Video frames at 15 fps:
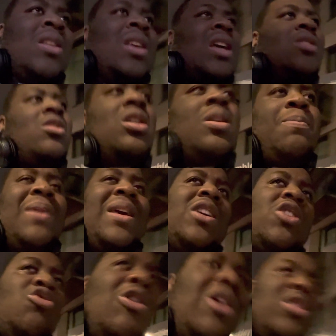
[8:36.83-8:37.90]
not a big
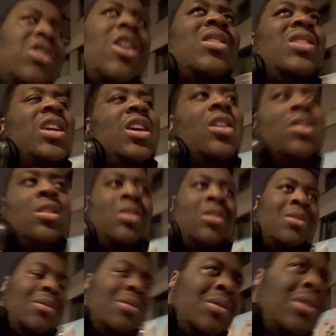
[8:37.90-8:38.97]
grand idea.
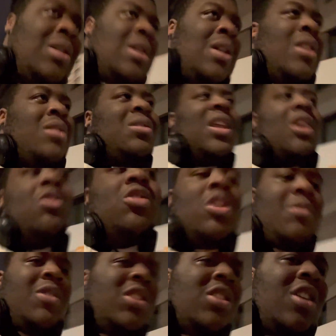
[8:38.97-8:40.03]
They'll
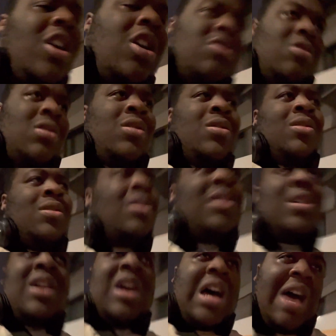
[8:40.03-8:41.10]
come and go.
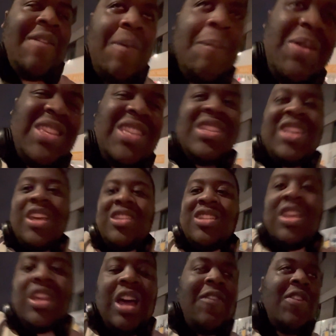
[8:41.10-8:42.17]
I've had business ideas,
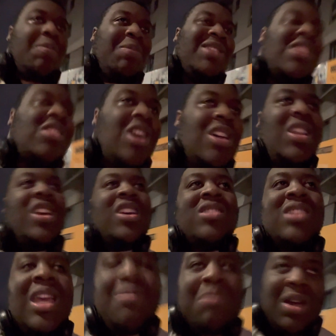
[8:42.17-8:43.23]
I've had business ideas
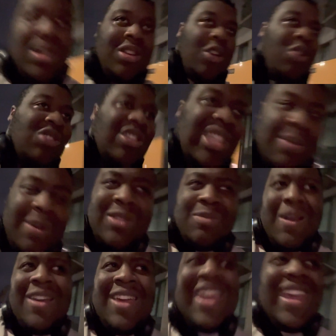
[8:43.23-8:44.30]
in my notes since I was
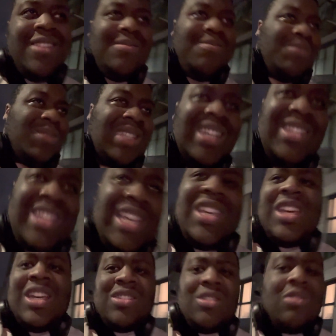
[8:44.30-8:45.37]
about 16
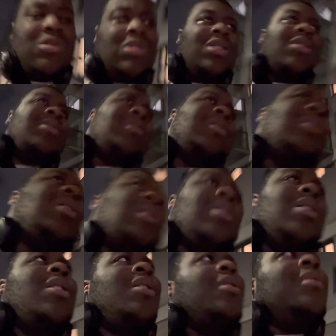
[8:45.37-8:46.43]
years old.
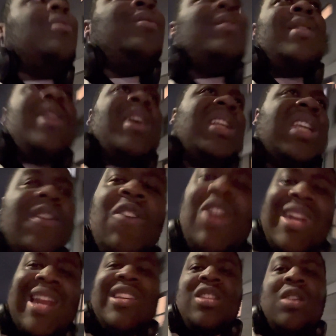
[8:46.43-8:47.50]
Never
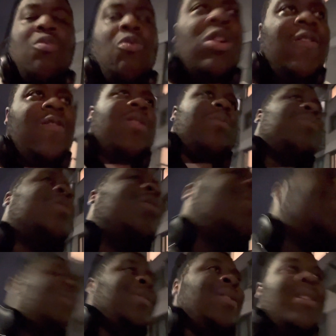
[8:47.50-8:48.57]
enacted on one of them.
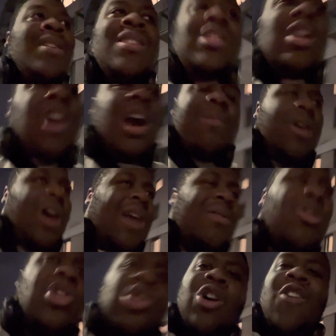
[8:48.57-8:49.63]
So I'm not, I'm
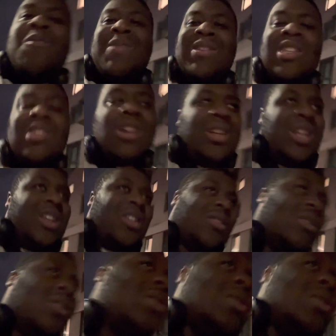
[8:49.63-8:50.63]
not short of business ideas,